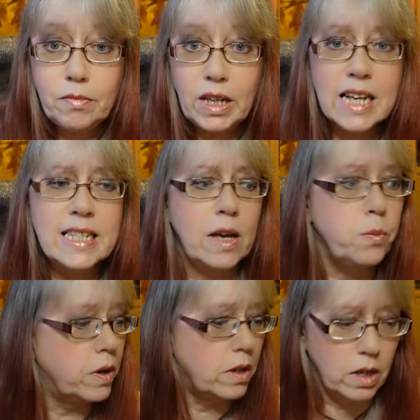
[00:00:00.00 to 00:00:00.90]
I say,
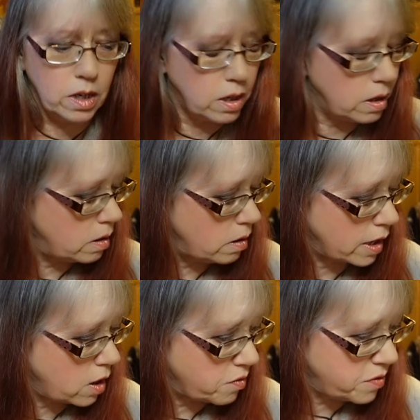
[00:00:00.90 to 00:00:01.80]
well, I
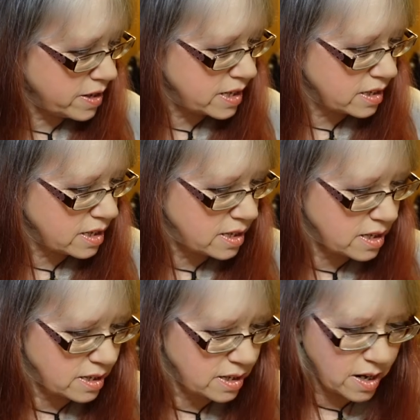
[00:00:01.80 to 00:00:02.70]
can't find it. This
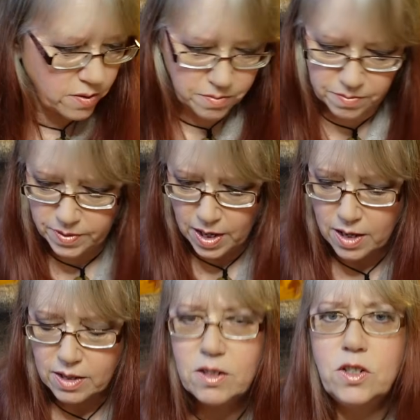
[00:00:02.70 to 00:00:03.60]
is,
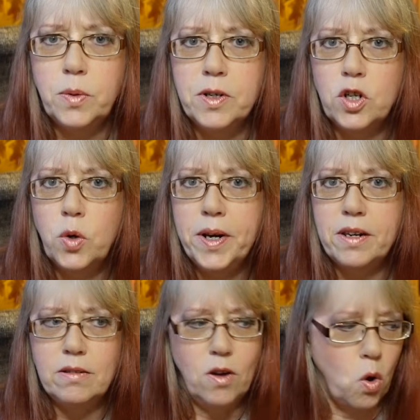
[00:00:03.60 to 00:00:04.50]
200 quid
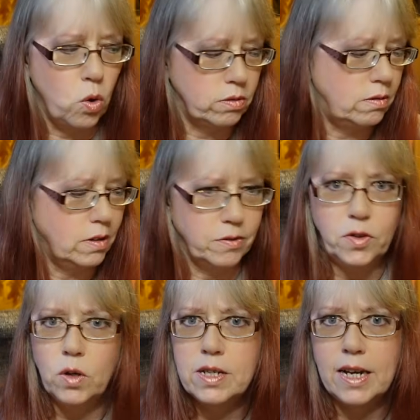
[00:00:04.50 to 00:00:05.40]
odd of
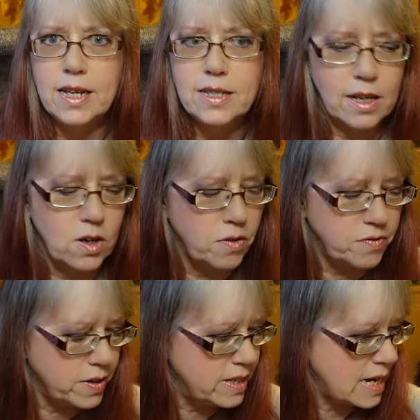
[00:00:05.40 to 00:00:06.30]
contact lens. I can't
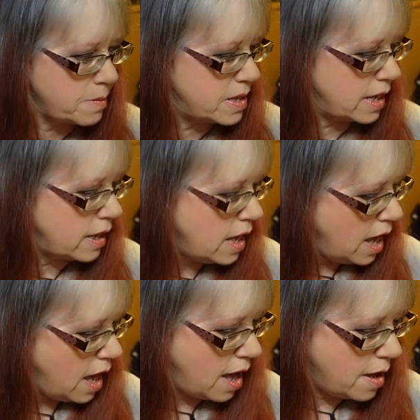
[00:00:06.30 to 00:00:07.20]
find the damn thing.
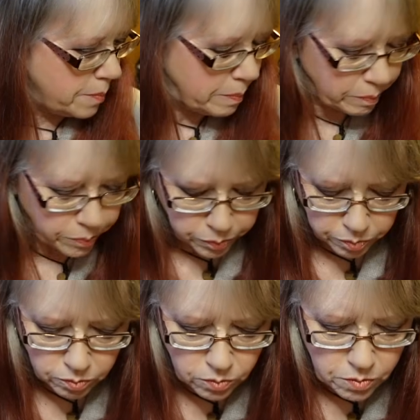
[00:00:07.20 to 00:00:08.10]

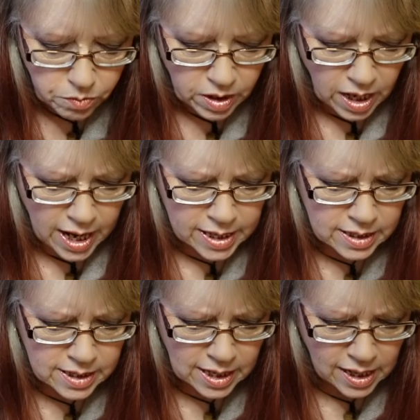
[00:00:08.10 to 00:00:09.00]

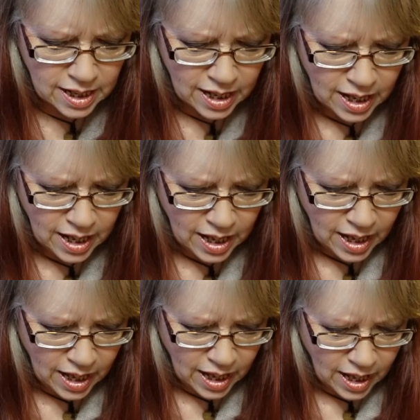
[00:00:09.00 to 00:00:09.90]
And
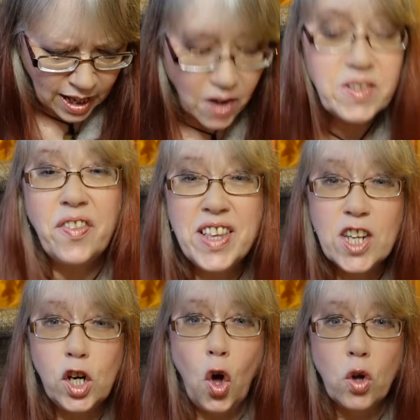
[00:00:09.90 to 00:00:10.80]
I've done this
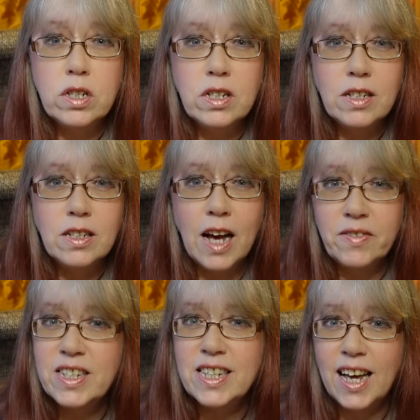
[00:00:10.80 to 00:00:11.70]
a lot, I have
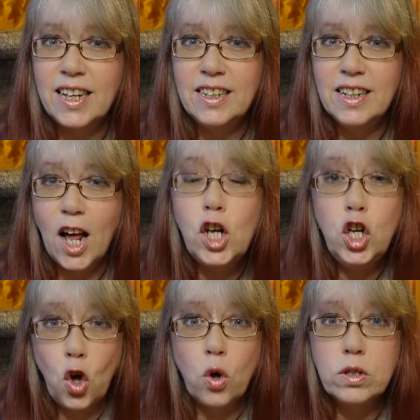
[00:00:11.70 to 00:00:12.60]
to say, a
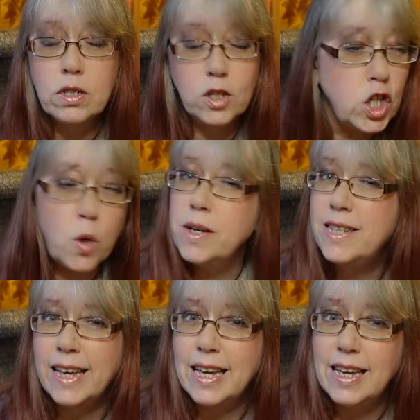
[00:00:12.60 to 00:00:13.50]
lot. So has
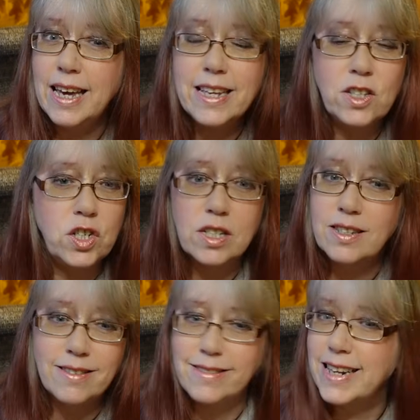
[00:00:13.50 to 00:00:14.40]
he. It's
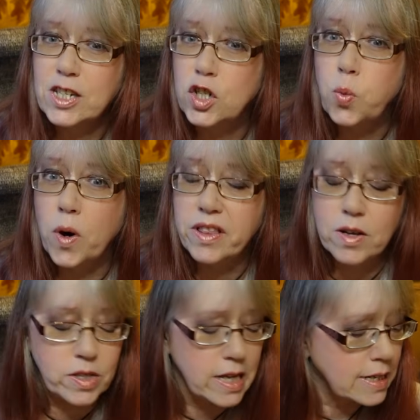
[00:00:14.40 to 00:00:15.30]
just one of
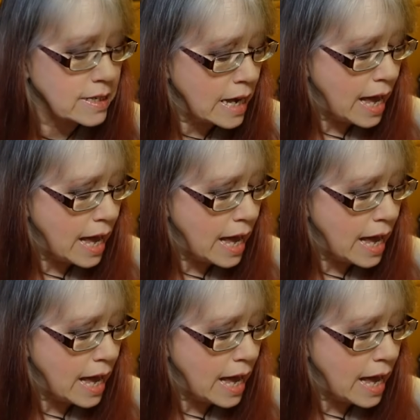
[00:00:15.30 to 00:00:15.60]
those things.